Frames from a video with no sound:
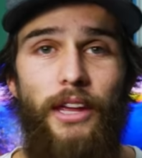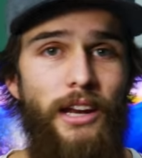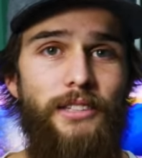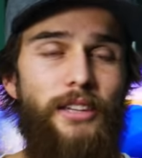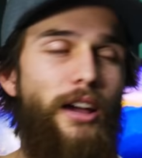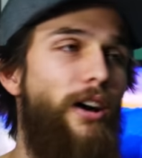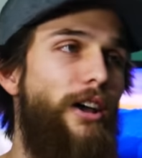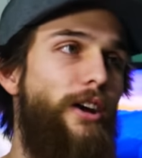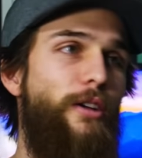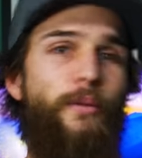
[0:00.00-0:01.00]
They didn't say, "Oh,
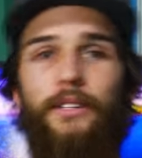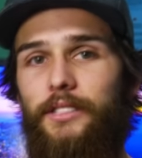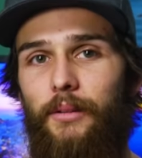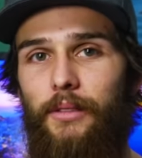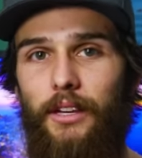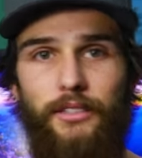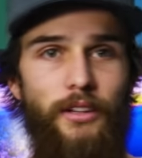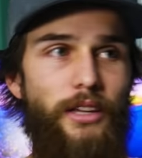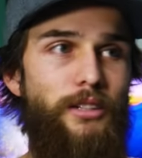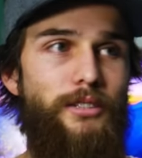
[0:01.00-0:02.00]
he already won something, so
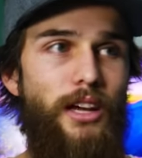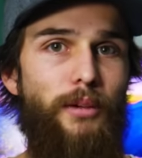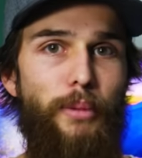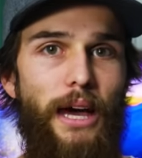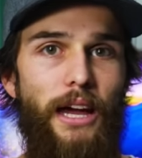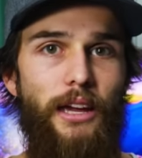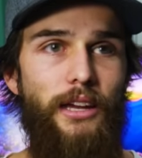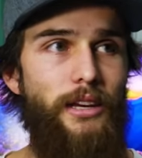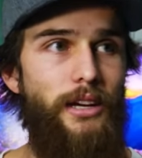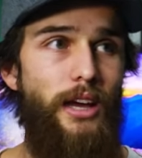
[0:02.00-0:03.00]
let's just take it back
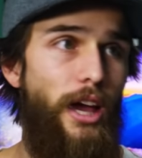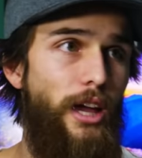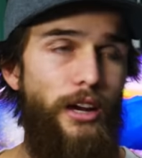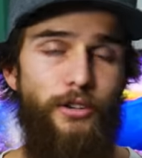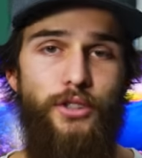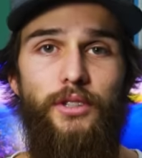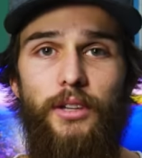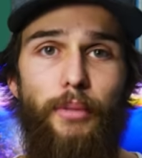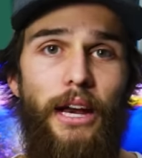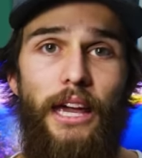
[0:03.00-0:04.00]
and uh, you know choose
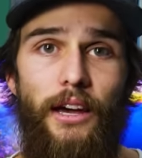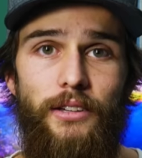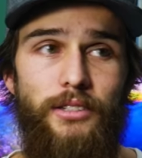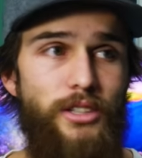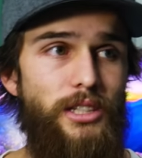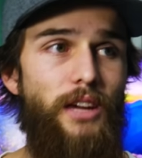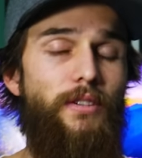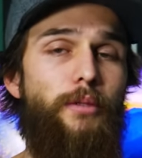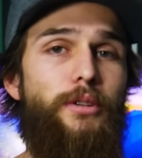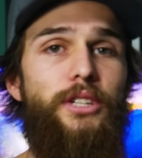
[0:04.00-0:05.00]
somebody else and just give
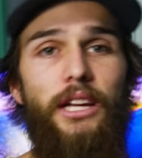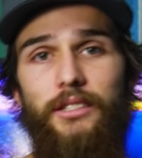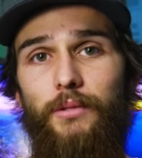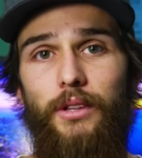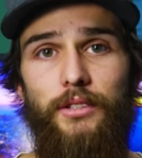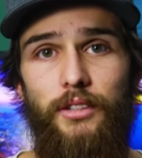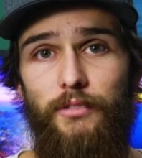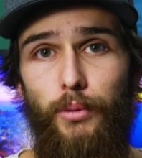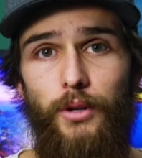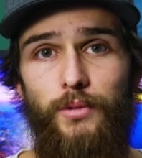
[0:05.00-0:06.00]
him a chance to win the
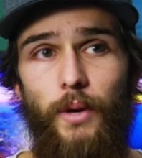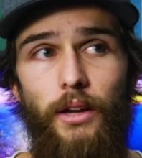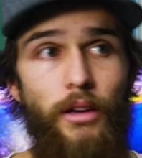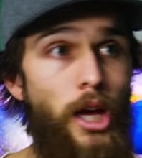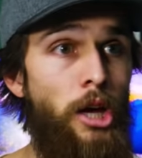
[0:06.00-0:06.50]
surfboard as well."